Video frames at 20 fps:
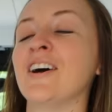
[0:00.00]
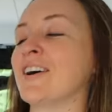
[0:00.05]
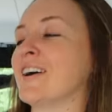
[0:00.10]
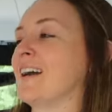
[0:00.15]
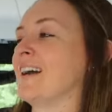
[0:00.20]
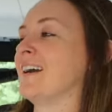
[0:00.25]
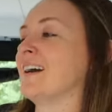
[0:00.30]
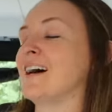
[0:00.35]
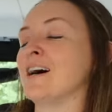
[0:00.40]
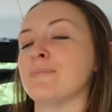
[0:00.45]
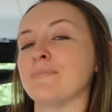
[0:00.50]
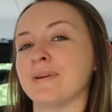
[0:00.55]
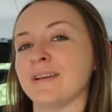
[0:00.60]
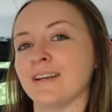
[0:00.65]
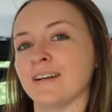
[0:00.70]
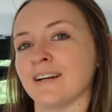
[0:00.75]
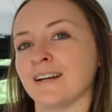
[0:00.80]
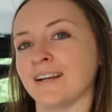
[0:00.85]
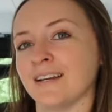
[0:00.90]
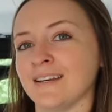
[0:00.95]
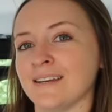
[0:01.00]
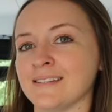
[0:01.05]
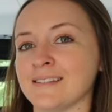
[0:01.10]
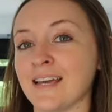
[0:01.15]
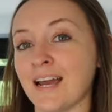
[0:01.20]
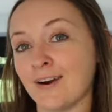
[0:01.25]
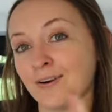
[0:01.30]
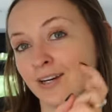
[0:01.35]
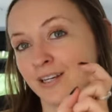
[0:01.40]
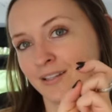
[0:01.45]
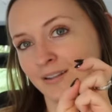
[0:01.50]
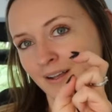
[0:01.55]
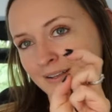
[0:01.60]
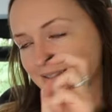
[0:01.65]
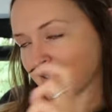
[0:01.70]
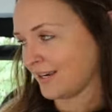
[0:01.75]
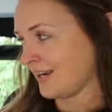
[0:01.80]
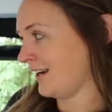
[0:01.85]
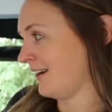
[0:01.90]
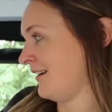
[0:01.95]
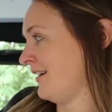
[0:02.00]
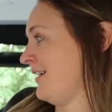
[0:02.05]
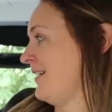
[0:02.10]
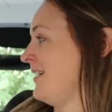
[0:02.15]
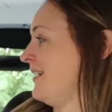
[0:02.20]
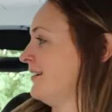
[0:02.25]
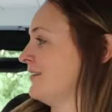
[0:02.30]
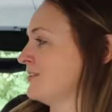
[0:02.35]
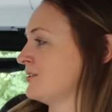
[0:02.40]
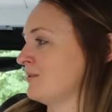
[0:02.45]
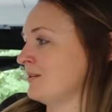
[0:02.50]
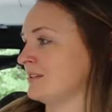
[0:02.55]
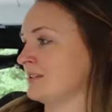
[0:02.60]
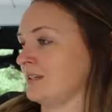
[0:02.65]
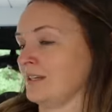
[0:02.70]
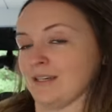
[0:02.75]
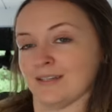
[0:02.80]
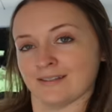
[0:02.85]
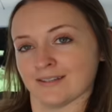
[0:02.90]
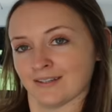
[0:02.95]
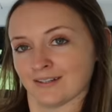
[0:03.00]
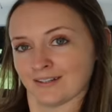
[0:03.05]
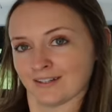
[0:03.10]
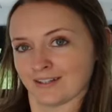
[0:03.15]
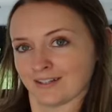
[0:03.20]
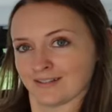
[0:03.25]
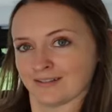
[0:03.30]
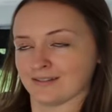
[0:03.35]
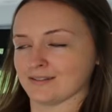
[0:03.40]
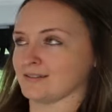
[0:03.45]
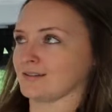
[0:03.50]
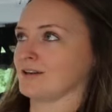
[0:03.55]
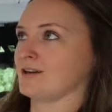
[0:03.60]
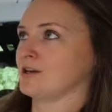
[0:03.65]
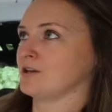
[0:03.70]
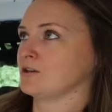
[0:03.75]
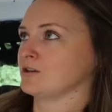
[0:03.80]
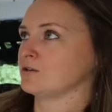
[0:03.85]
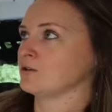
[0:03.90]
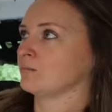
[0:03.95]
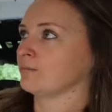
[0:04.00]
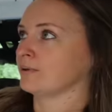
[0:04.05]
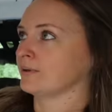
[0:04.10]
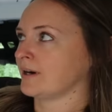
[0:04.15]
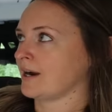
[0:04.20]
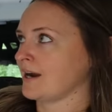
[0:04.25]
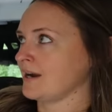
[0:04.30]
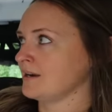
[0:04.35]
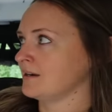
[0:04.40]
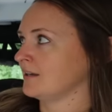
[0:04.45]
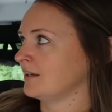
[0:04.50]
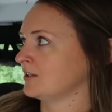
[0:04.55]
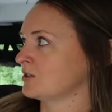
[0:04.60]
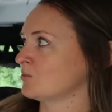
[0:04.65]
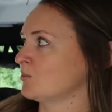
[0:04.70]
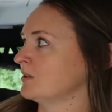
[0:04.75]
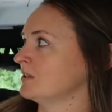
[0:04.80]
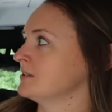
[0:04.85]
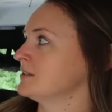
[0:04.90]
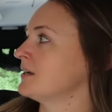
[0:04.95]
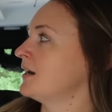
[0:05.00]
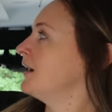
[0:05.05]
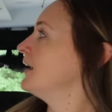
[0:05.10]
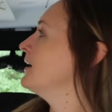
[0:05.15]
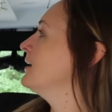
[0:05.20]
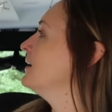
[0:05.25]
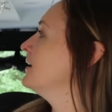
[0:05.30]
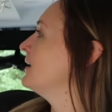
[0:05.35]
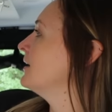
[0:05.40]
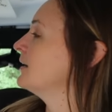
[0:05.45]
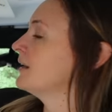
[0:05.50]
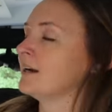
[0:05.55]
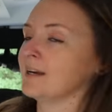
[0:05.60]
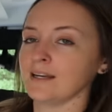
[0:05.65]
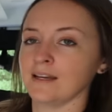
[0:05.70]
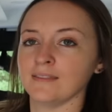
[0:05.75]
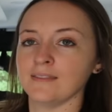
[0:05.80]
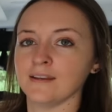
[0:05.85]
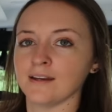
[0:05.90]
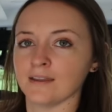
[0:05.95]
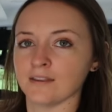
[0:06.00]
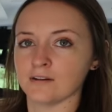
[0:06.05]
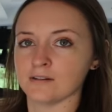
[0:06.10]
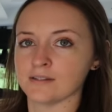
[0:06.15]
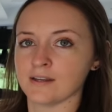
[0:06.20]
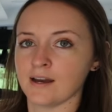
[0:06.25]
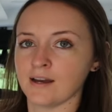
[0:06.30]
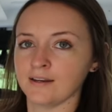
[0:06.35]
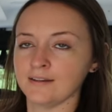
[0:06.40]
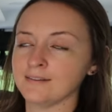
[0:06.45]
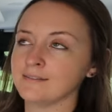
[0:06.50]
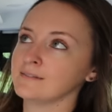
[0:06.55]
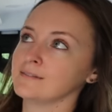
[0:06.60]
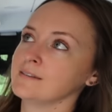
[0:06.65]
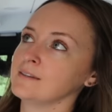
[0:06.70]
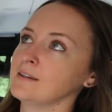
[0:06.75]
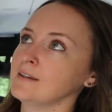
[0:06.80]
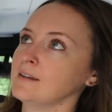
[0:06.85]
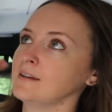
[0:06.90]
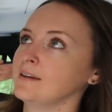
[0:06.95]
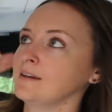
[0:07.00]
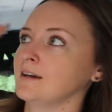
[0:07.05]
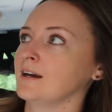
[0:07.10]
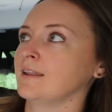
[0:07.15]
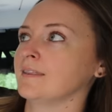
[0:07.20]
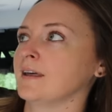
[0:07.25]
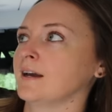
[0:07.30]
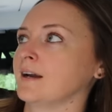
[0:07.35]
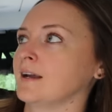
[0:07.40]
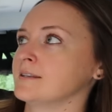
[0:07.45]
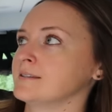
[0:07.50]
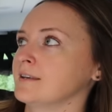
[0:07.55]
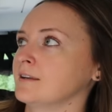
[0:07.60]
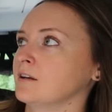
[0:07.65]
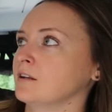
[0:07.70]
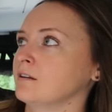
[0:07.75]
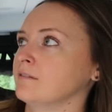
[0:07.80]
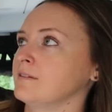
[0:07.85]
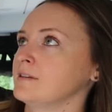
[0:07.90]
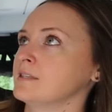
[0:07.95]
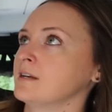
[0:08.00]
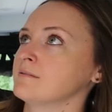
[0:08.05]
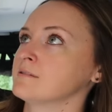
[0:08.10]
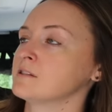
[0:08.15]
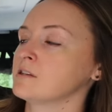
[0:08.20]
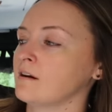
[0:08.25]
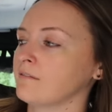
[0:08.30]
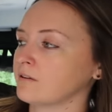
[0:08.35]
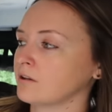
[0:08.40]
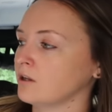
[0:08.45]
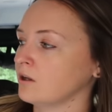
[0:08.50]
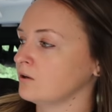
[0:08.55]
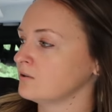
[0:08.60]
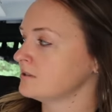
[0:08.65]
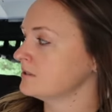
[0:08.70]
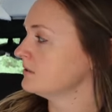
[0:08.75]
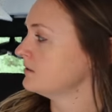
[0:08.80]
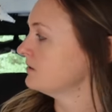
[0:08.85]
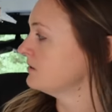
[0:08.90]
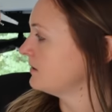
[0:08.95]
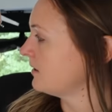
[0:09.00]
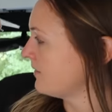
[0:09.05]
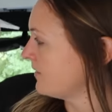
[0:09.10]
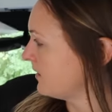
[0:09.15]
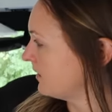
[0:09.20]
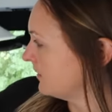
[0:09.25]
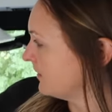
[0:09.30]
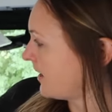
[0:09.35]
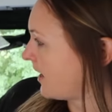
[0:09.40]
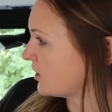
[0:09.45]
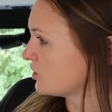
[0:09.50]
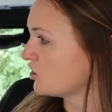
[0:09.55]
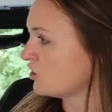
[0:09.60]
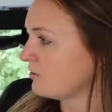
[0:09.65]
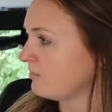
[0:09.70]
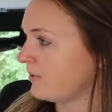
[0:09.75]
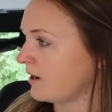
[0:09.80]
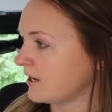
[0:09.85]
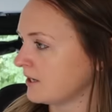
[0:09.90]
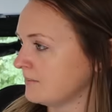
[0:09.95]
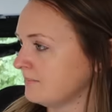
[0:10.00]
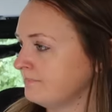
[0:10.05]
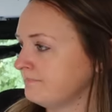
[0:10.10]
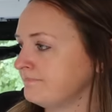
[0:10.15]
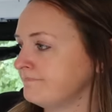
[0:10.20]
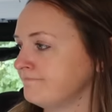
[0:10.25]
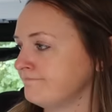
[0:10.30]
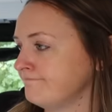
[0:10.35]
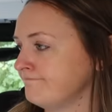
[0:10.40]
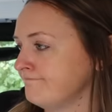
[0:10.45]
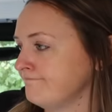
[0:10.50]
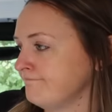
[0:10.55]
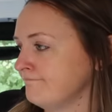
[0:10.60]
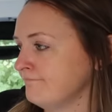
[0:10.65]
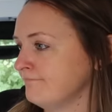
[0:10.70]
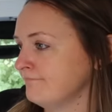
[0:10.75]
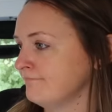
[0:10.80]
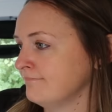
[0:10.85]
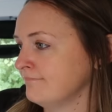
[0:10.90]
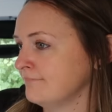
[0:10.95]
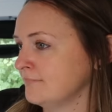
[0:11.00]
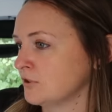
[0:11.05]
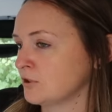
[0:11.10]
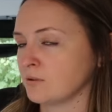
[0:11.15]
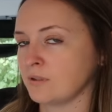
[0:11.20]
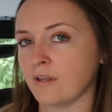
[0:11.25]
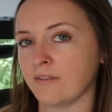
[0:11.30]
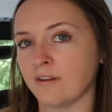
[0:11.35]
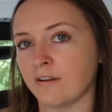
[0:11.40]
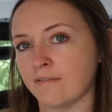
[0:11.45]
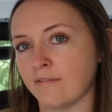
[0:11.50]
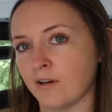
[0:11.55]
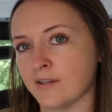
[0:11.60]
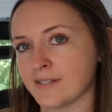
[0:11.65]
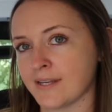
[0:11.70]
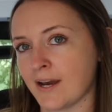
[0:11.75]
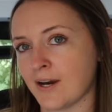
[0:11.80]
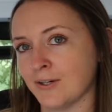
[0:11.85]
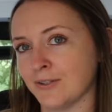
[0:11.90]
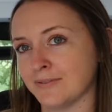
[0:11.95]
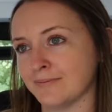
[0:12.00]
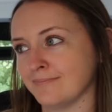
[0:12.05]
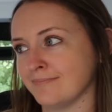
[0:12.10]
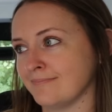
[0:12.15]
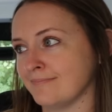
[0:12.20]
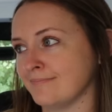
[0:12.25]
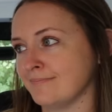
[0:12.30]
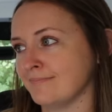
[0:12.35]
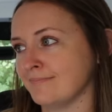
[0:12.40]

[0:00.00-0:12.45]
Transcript: Okay, up here is our closet area. So it's a his and hers. So Brian gets one side and I get the other side. And like I said, all of these have soft closes and then a latch at the bottom. So nothing falls out.